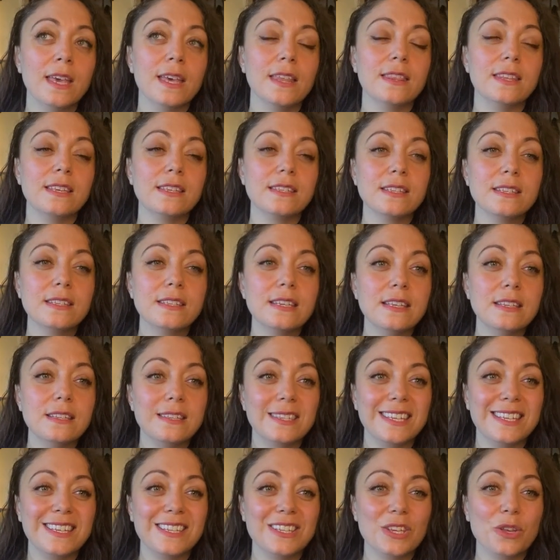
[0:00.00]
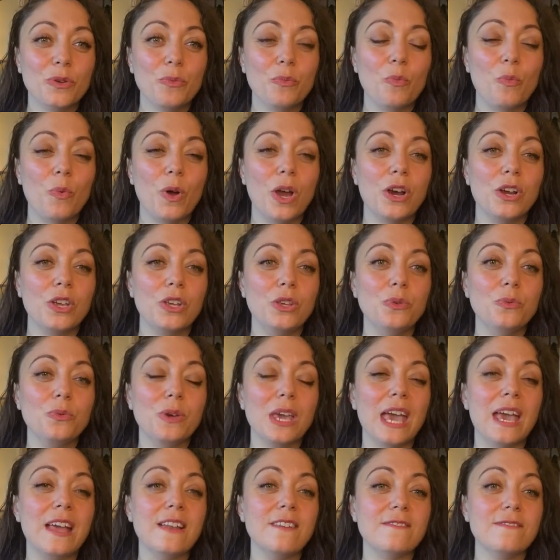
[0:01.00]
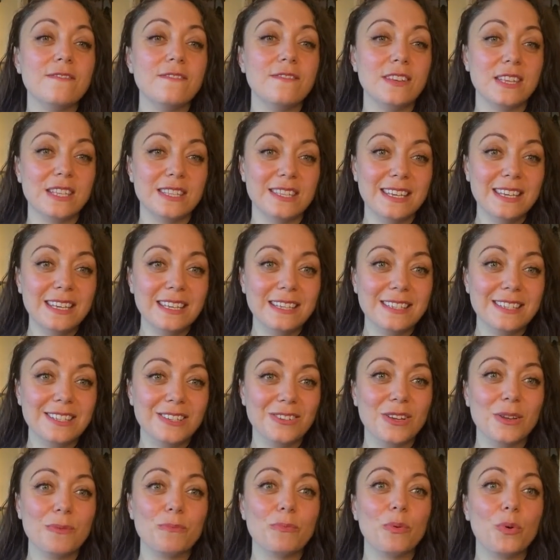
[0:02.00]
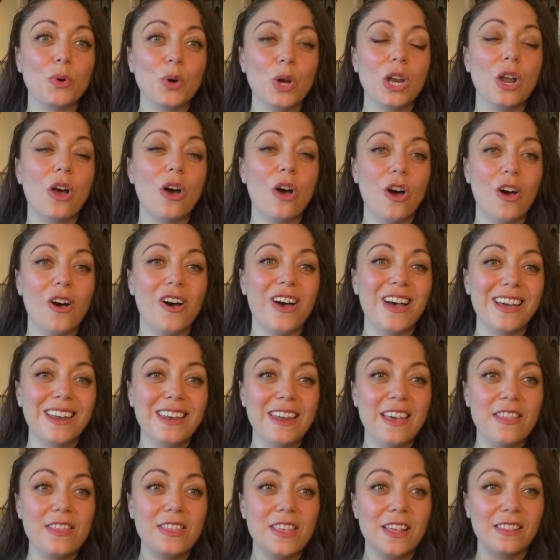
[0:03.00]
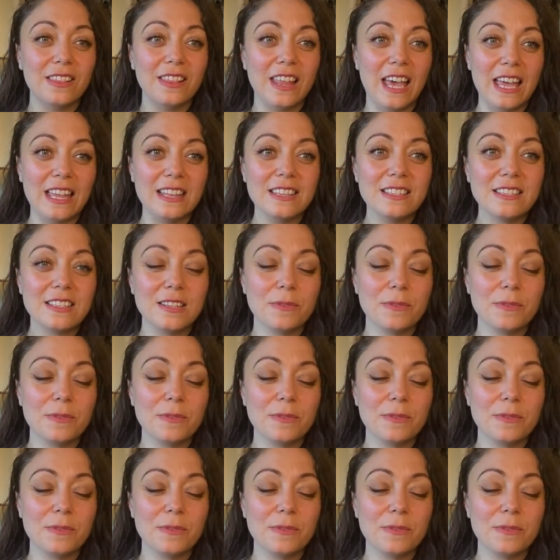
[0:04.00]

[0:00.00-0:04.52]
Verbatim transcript: This is a season where you can visit, you can put on the lens,